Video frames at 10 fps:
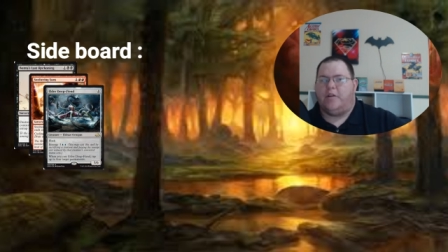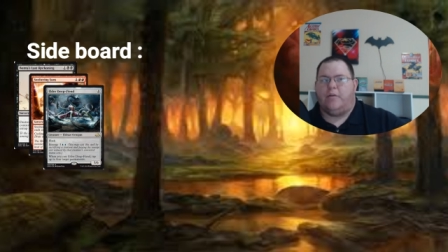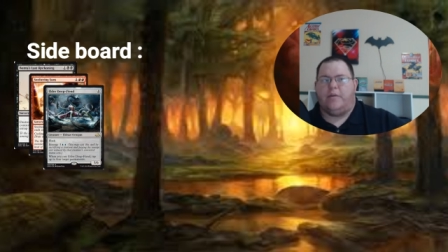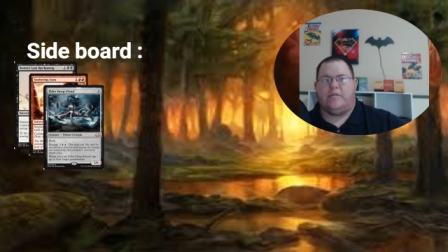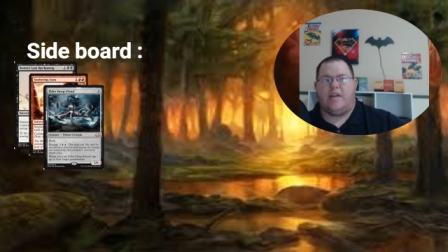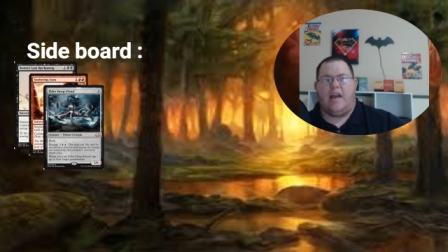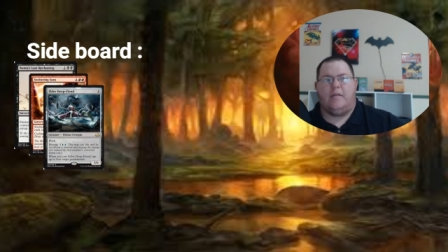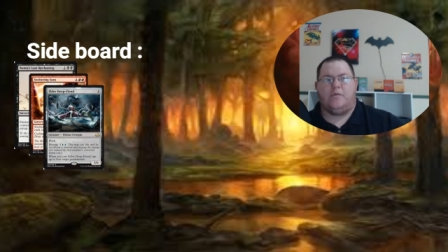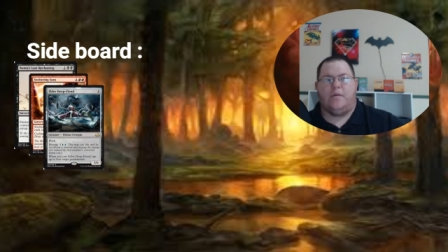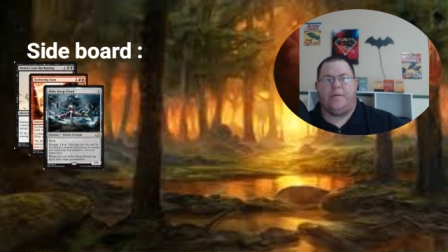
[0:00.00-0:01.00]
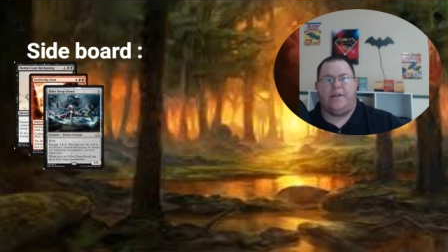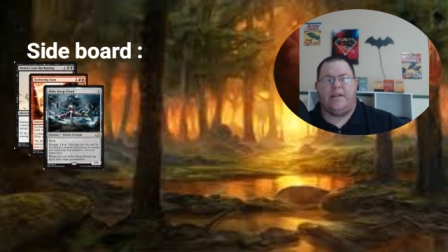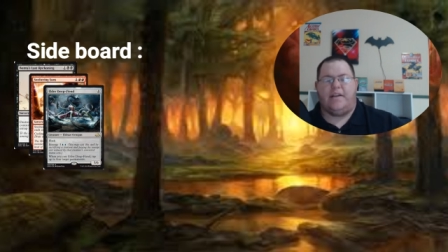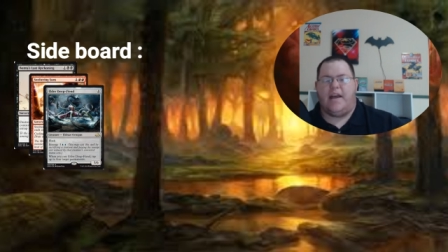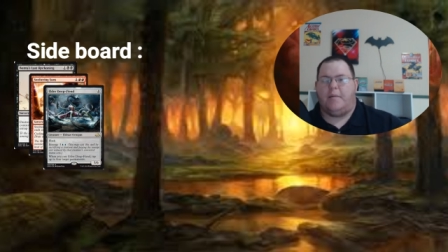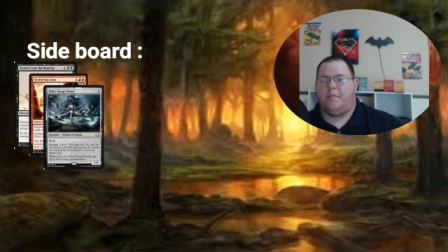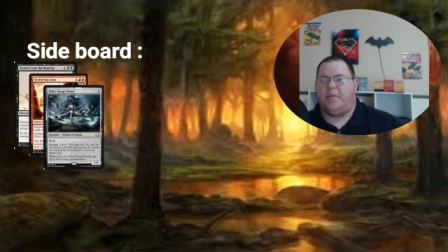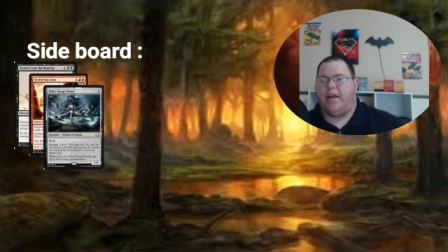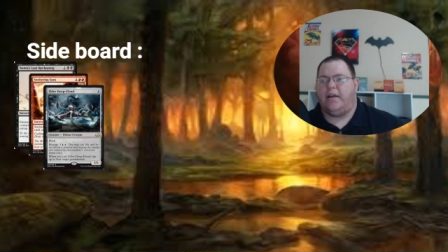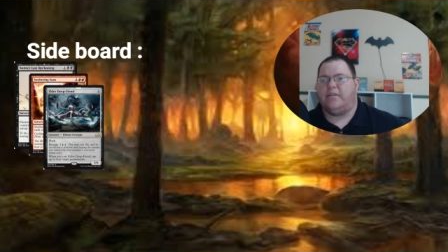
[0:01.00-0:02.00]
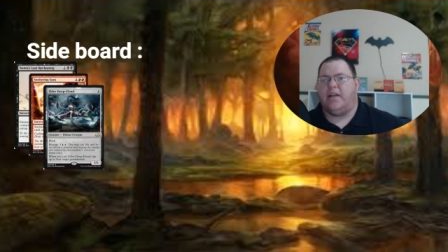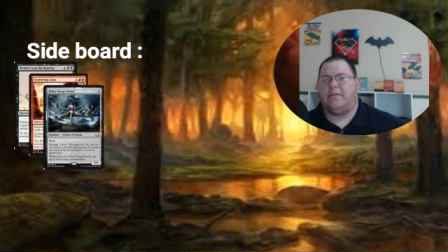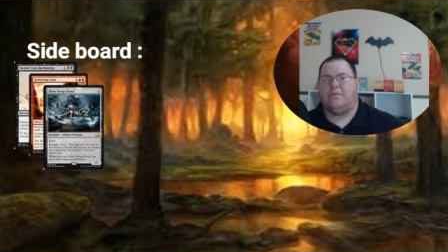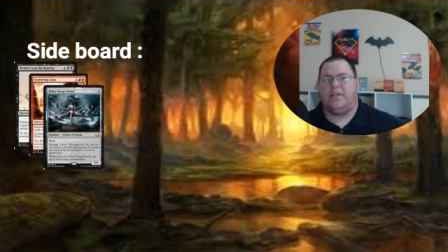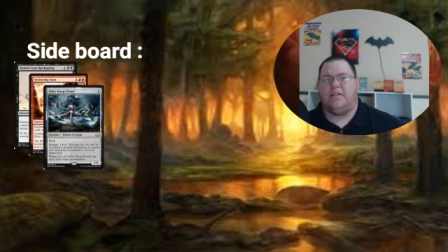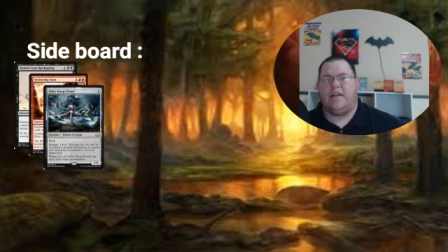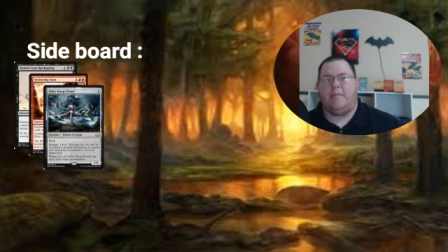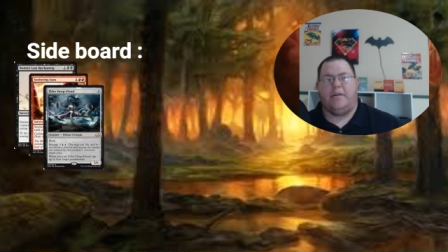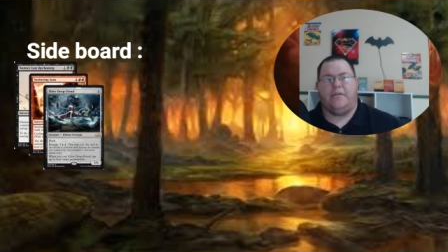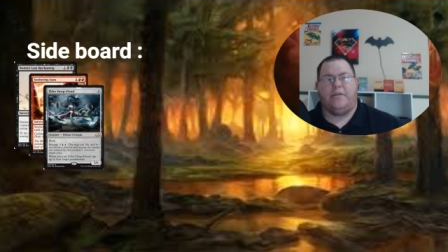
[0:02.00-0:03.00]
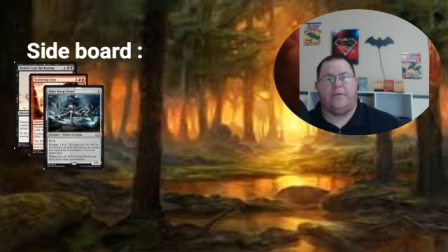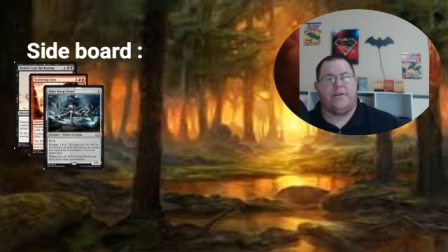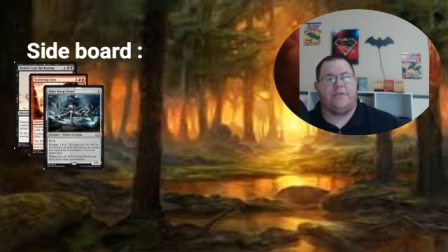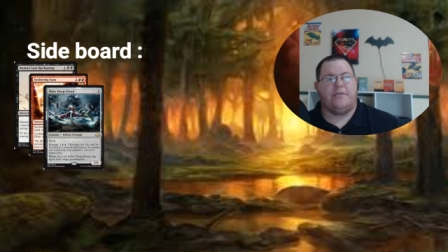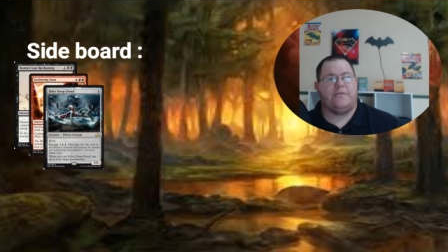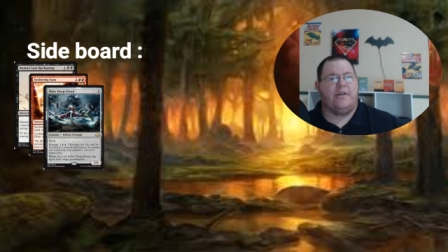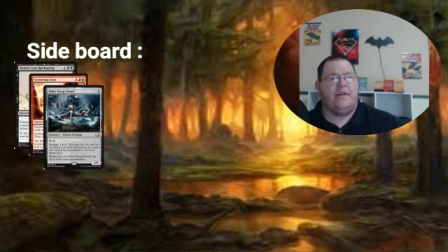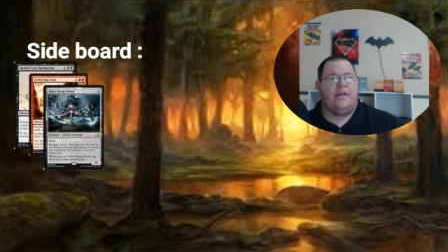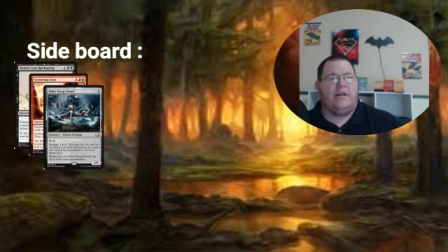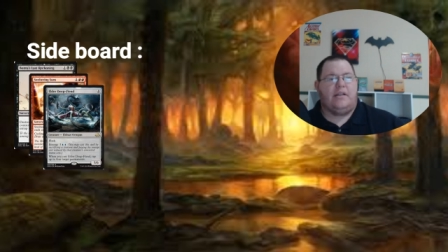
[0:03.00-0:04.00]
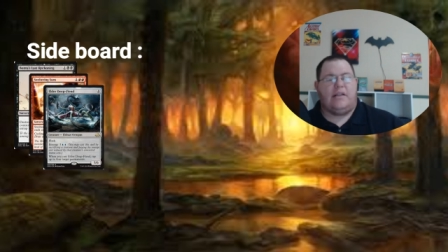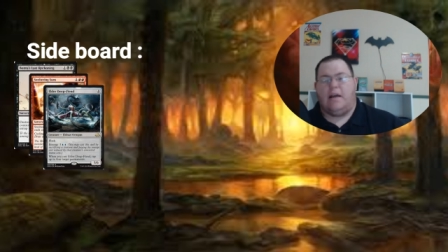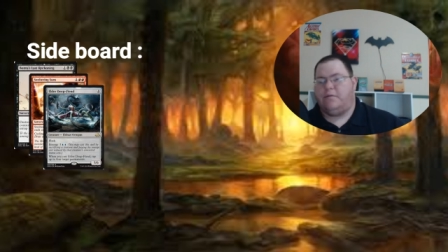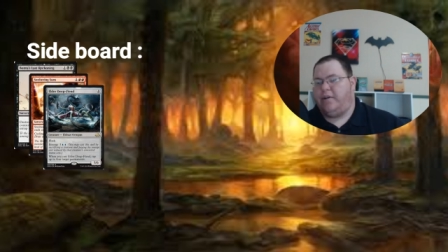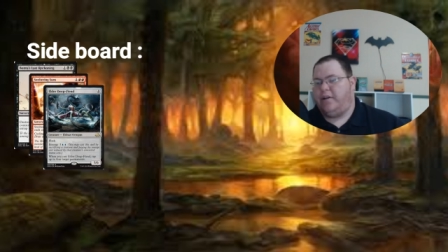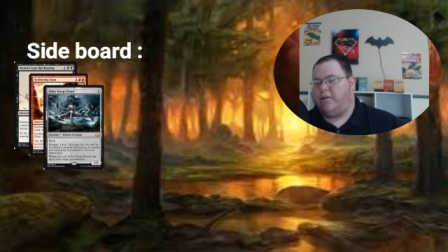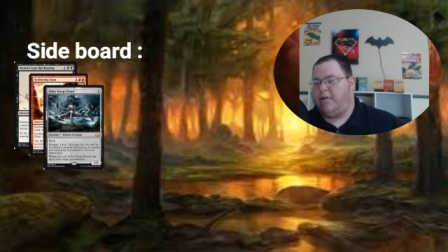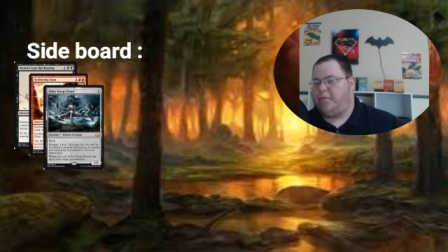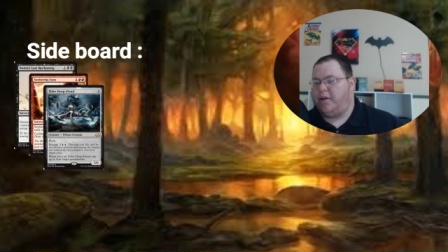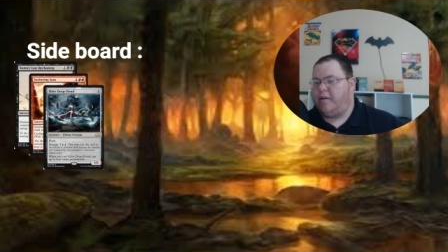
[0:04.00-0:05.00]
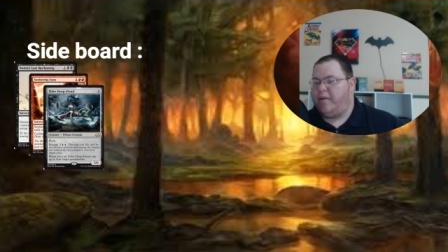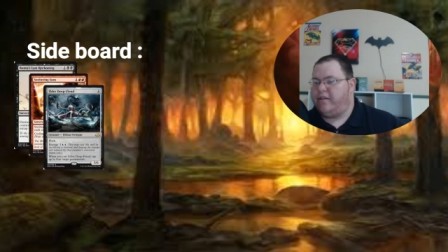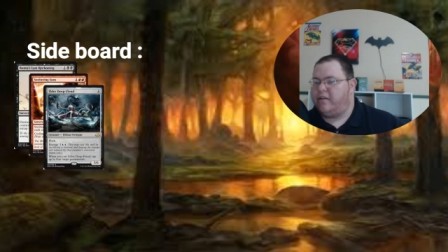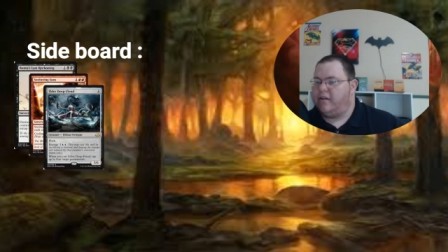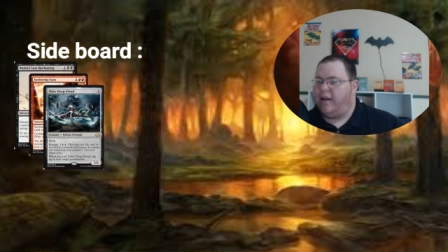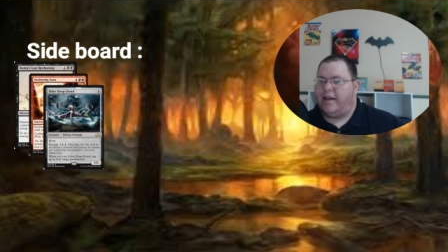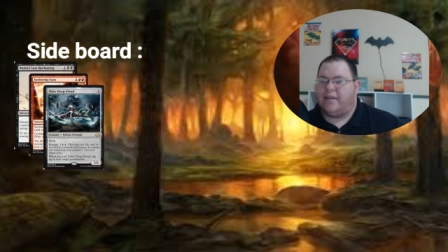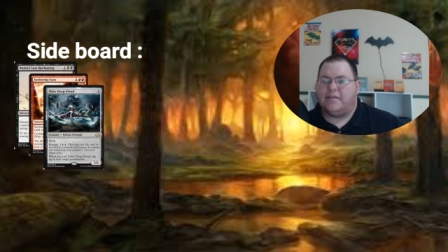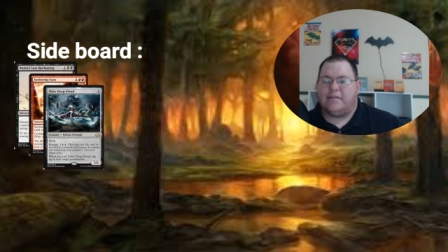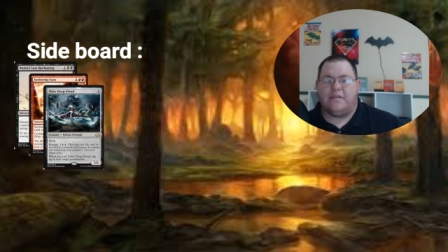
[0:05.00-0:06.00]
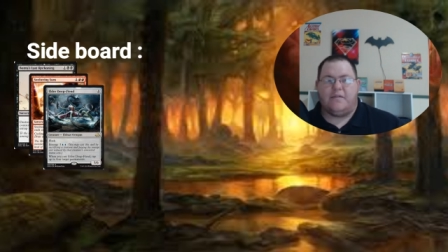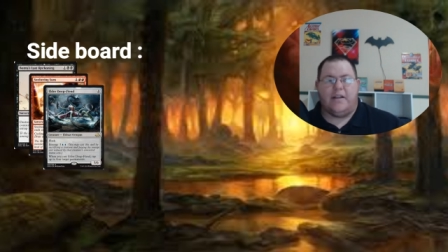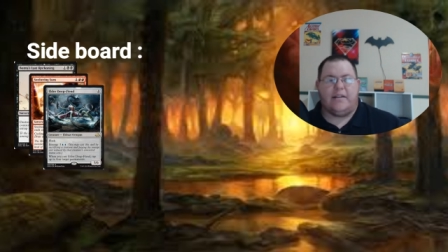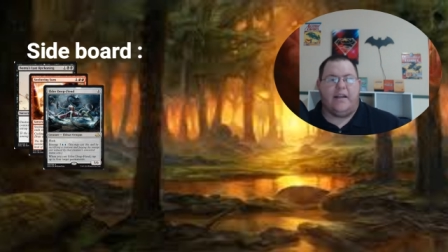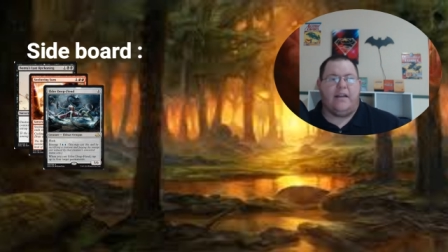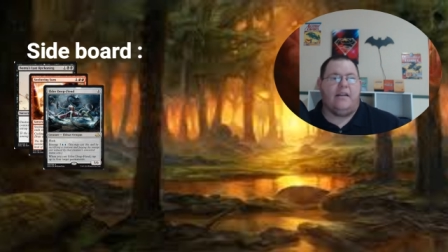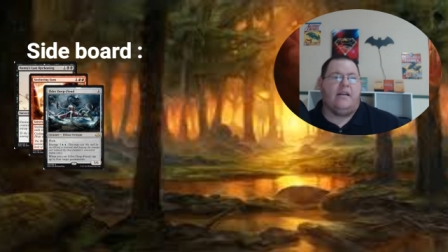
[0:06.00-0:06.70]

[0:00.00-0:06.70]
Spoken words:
times where we need to tap them down, times we need to tap out their creatures, times we need to Cryptic Command their lands and stuff like that.